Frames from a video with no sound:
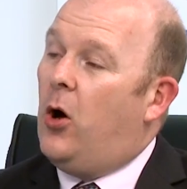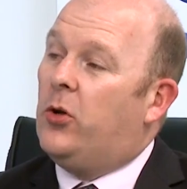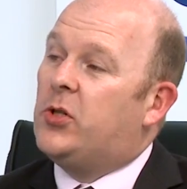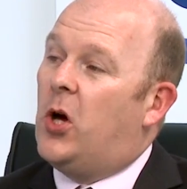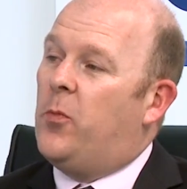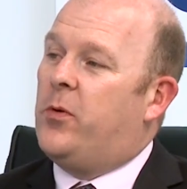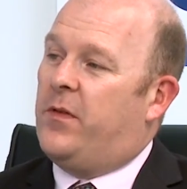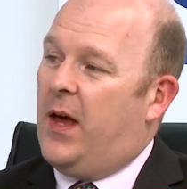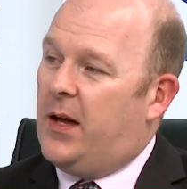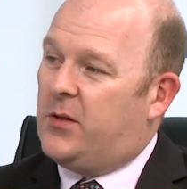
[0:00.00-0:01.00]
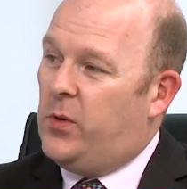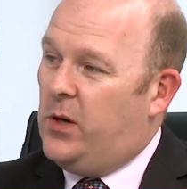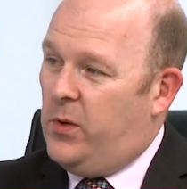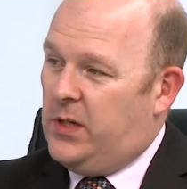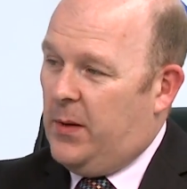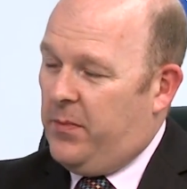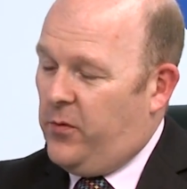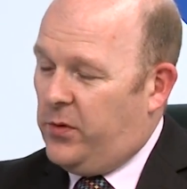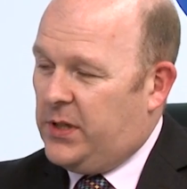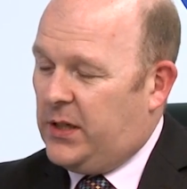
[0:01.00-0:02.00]
On top of that, we said
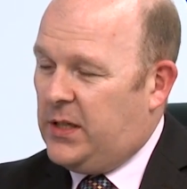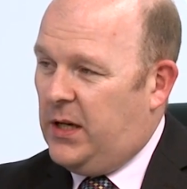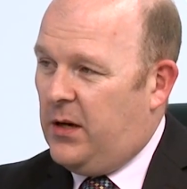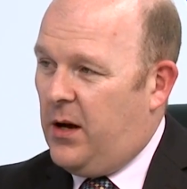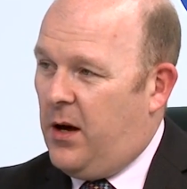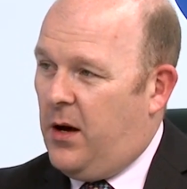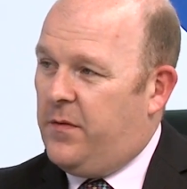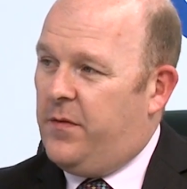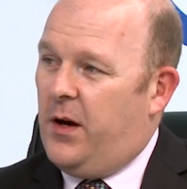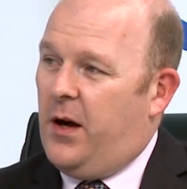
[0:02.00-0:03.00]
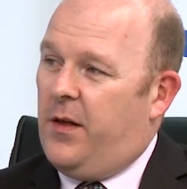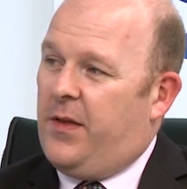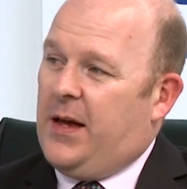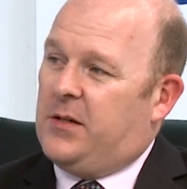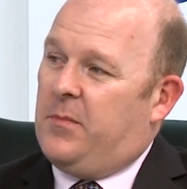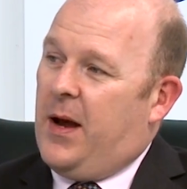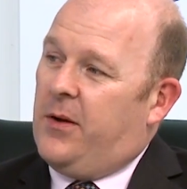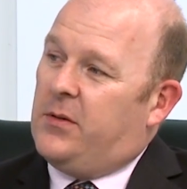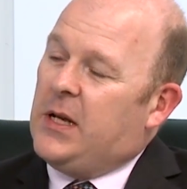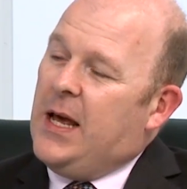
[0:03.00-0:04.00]
before
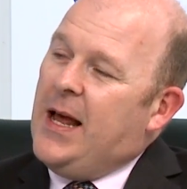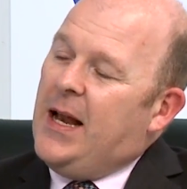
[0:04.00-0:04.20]
£16,500.